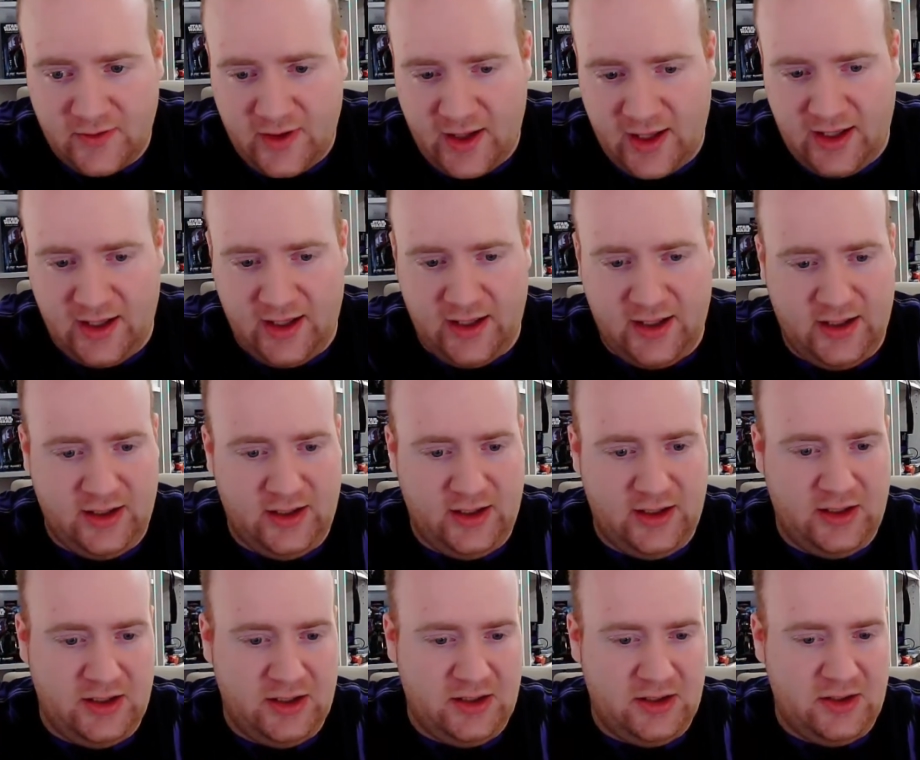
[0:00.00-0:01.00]

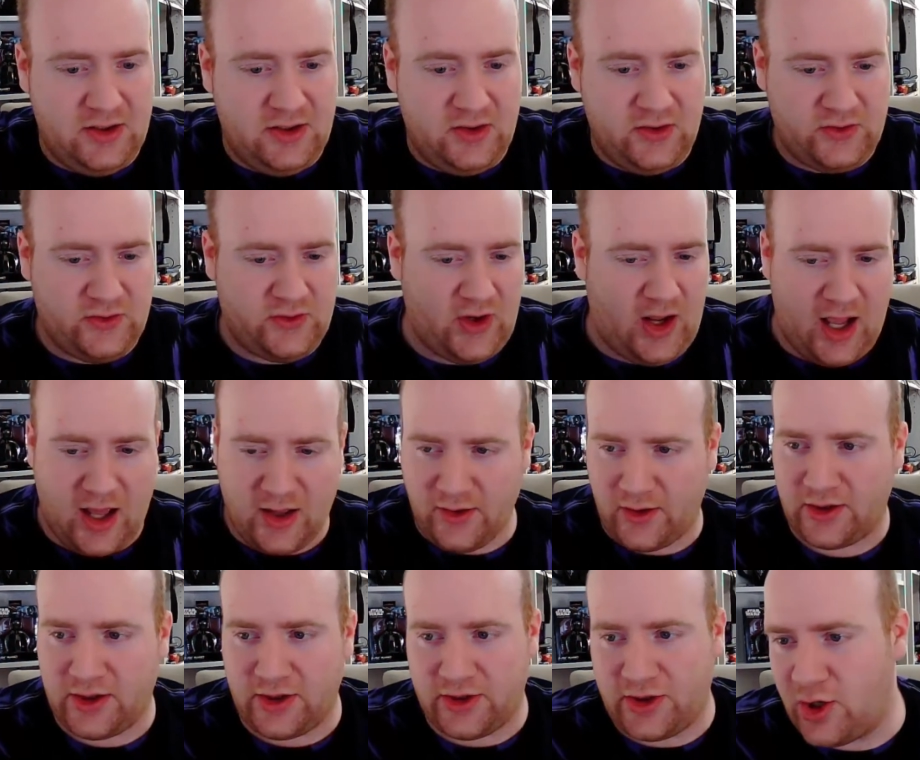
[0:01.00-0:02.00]
And how
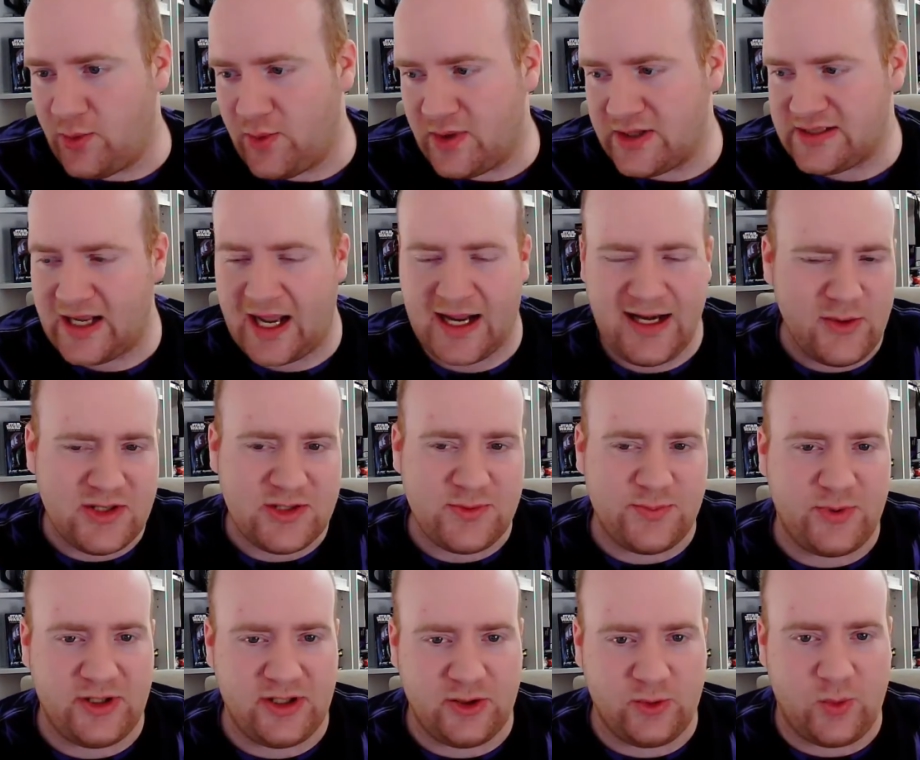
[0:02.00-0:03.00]
long ago was it? I know it was a
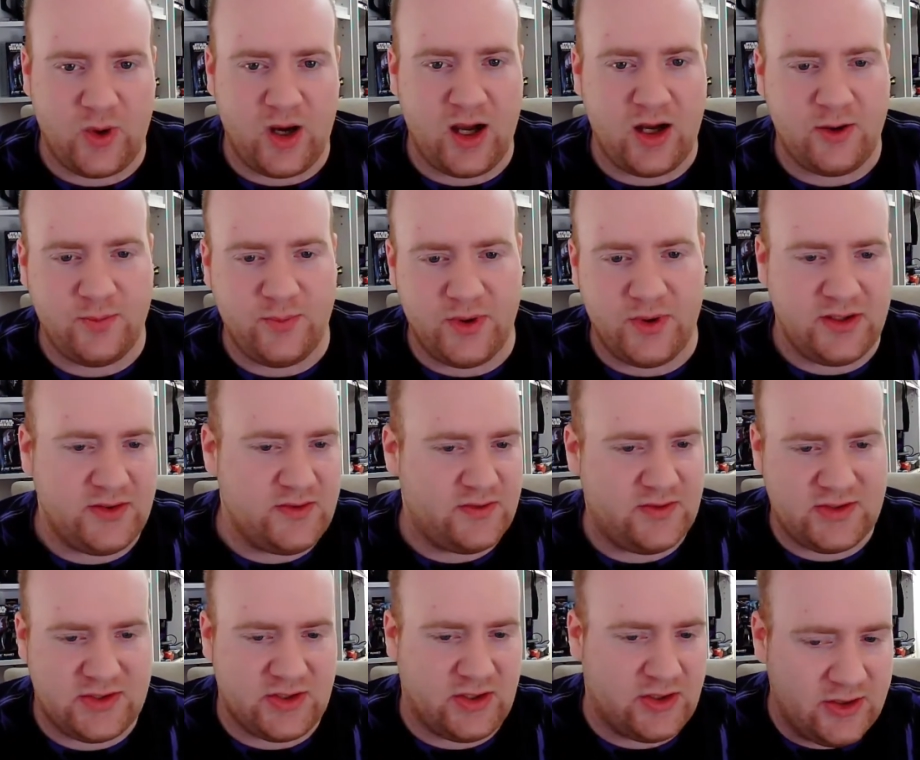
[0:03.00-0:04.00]
pretty good while, but
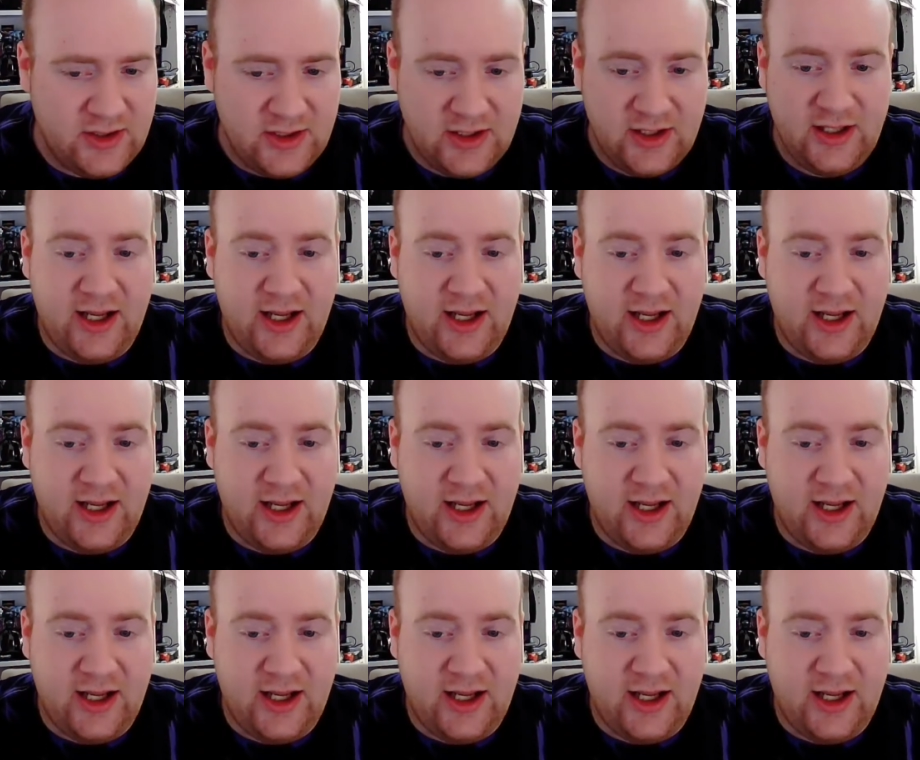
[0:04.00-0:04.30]
still.